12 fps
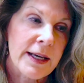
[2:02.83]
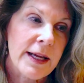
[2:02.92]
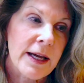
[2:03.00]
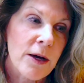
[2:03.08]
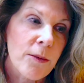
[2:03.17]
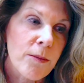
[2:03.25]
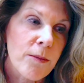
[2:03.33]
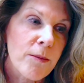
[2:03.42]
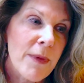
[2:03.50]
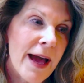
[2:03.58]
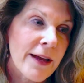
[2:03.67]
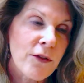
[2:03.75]
can help
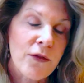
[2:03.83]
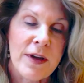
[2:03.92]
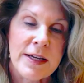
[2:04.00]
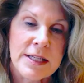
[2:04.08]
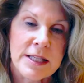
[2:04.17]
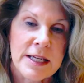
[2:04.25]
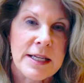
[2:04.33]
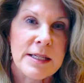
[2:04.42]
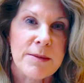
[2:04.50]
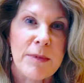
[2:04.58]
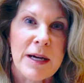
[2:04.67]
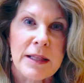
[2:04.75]
manifest
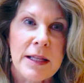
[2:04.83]
things in my